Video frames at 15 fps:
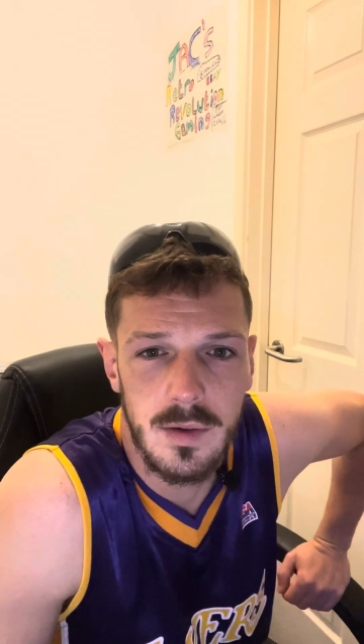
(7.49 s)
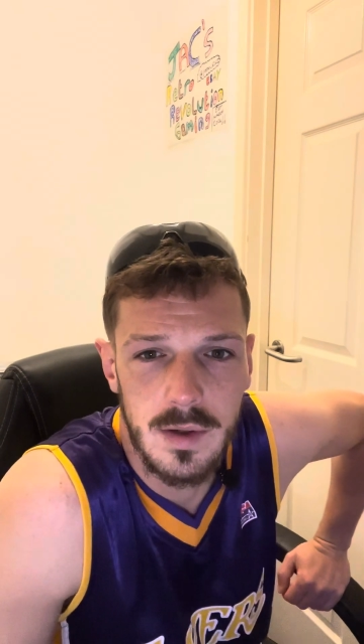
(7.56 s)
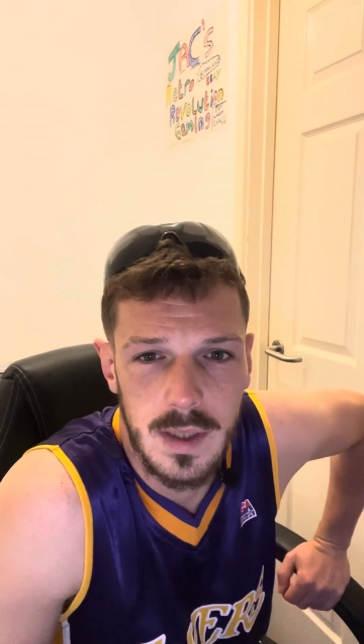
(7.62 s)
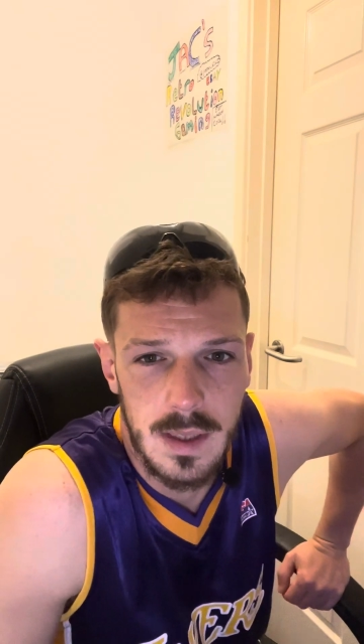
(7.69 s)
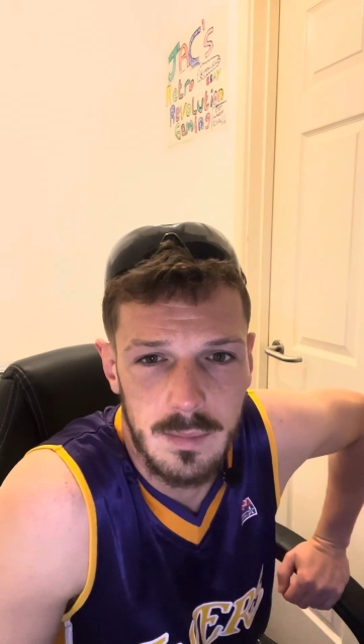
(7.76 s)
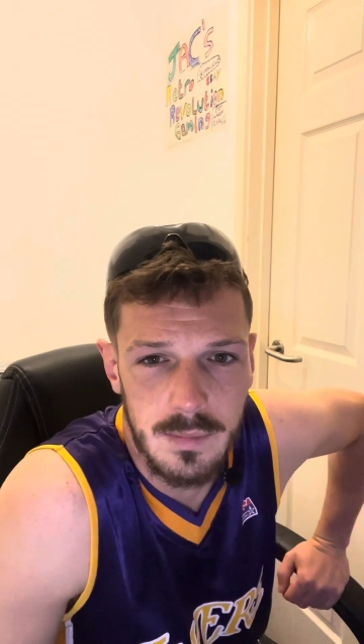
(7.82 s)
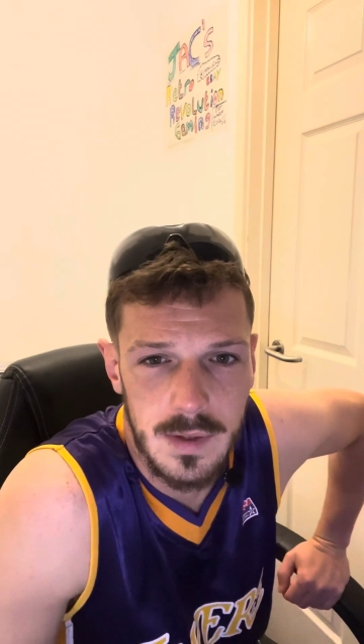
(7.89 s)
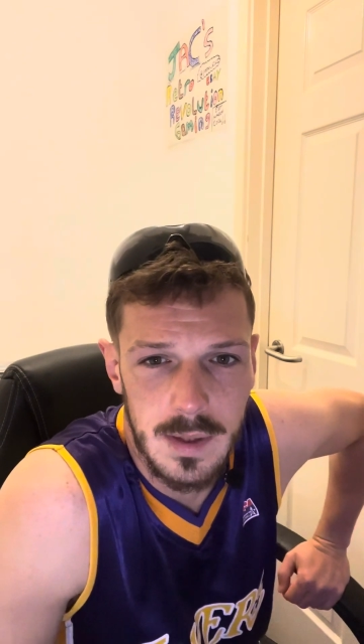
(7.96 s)

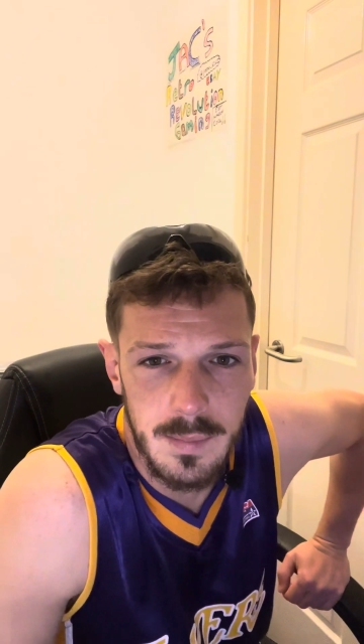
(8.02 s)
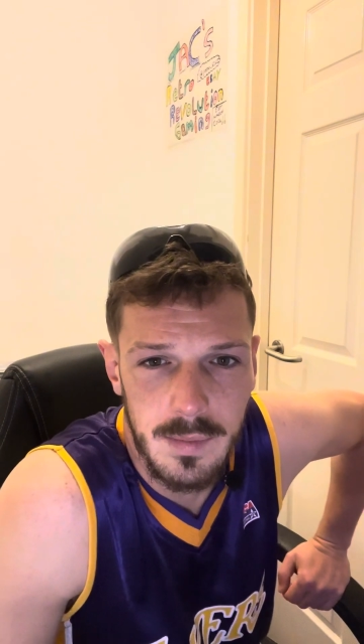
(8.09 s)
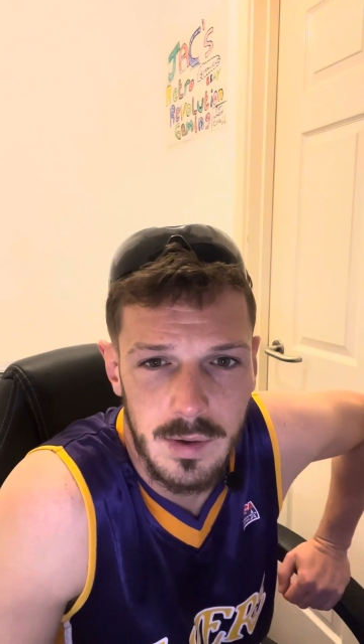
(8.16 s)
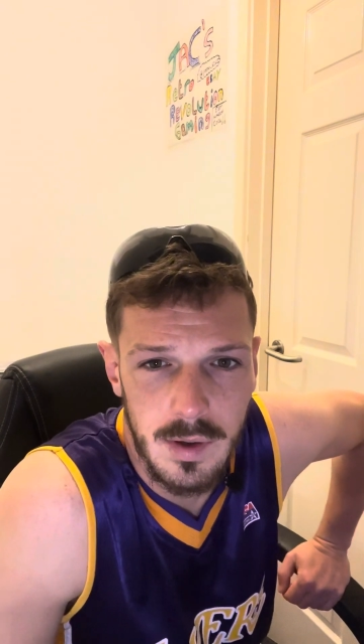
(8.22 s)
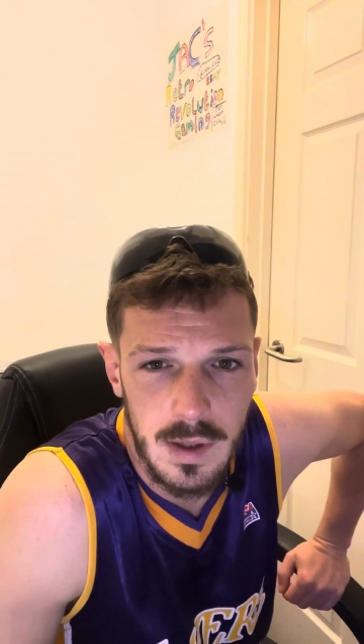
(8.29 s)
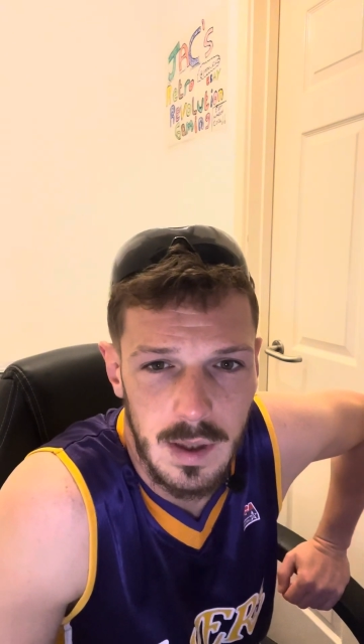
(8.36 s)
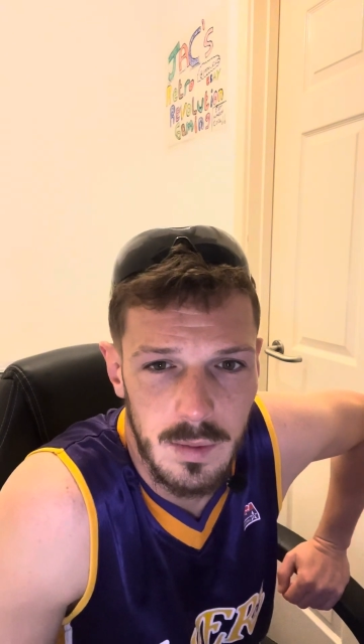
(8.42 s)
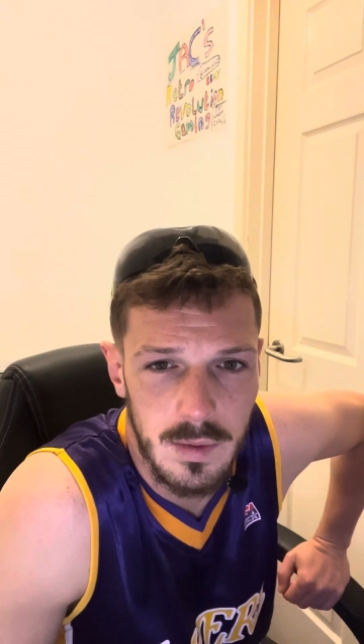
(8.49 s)
game tips
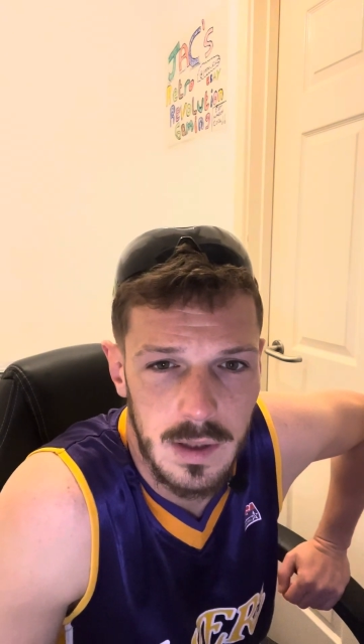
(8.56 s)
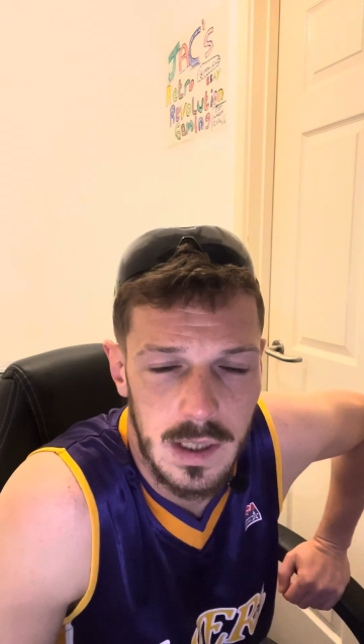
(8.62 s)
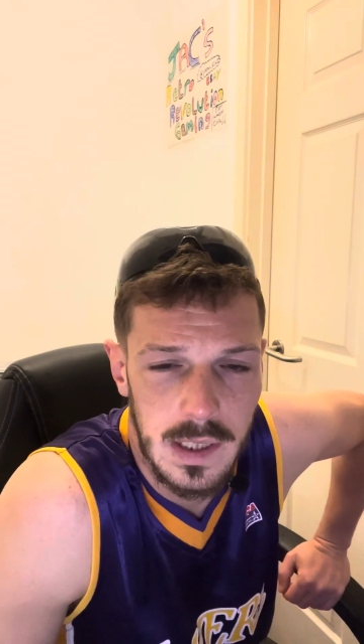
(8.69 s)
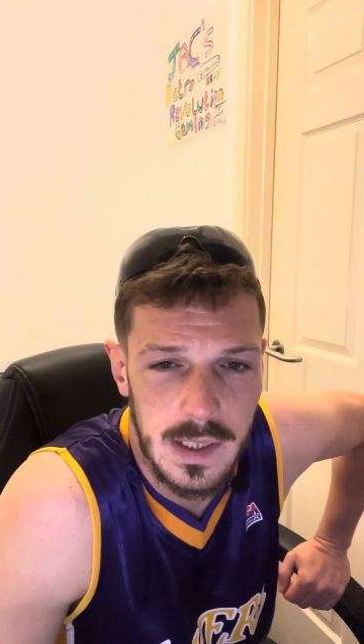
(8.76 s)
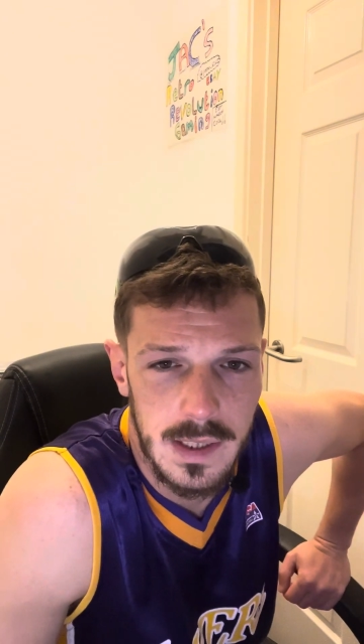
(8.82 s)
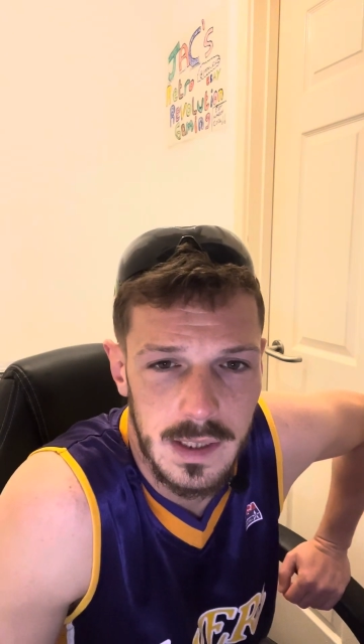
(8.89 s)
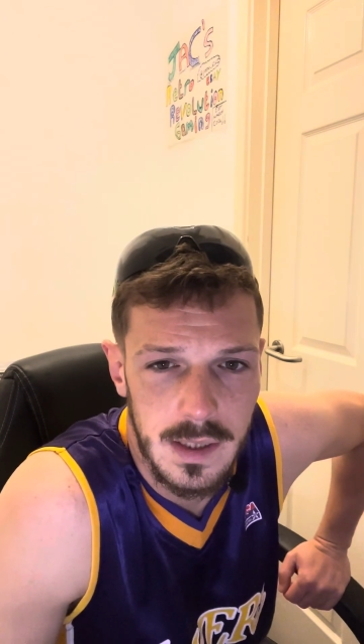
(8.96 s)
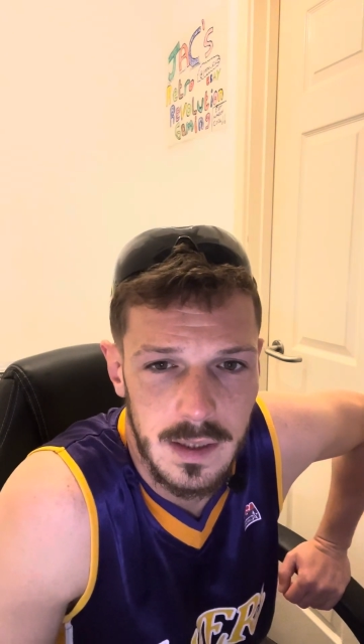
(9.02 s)
on how to
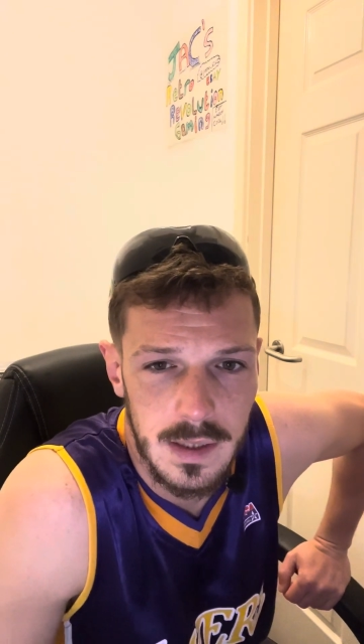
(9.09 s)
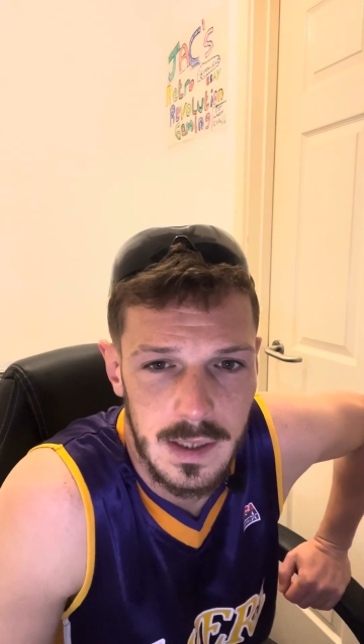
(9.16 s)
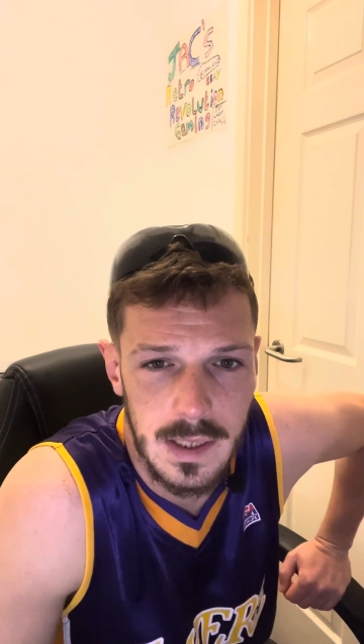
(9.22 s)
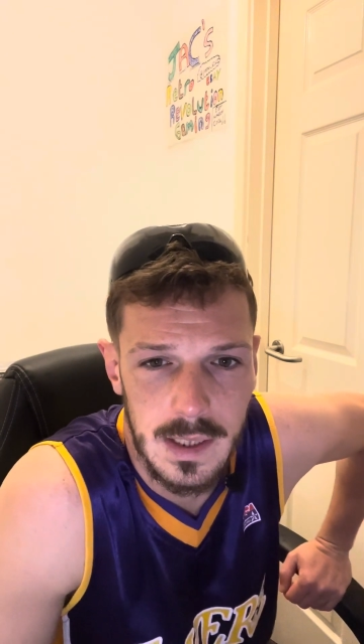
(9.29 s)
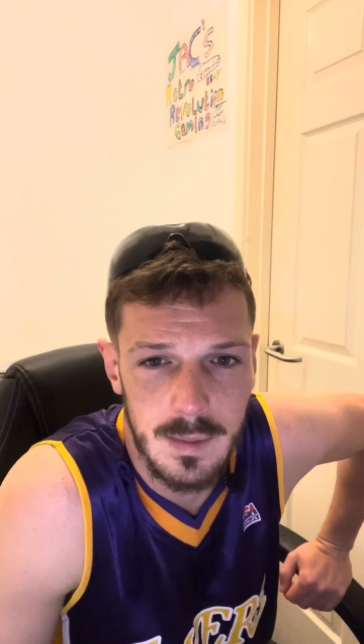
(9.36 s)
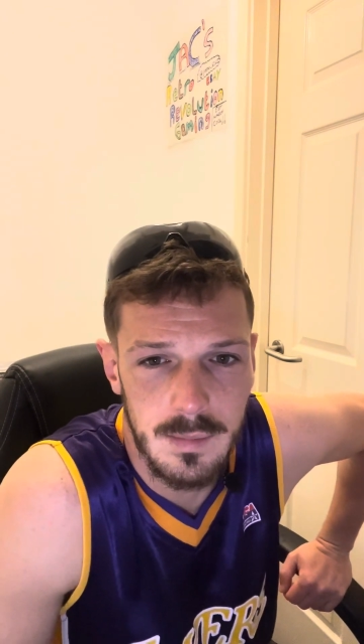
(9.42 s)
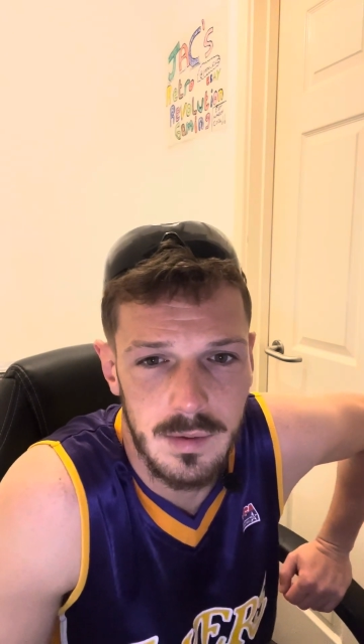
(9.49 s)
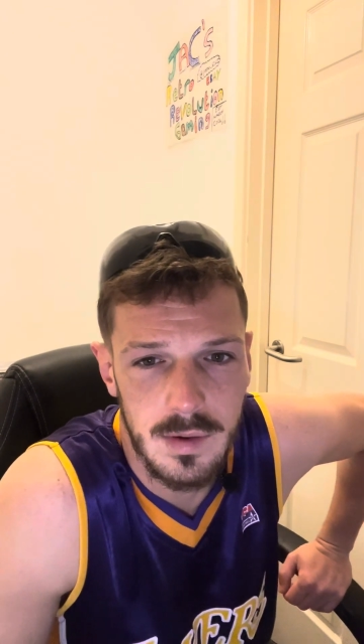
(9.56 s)
clean the
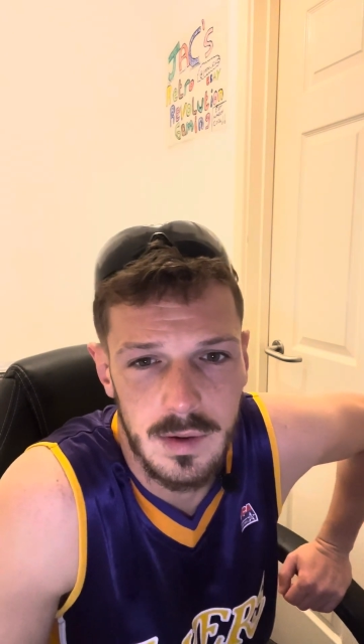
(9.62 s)
games,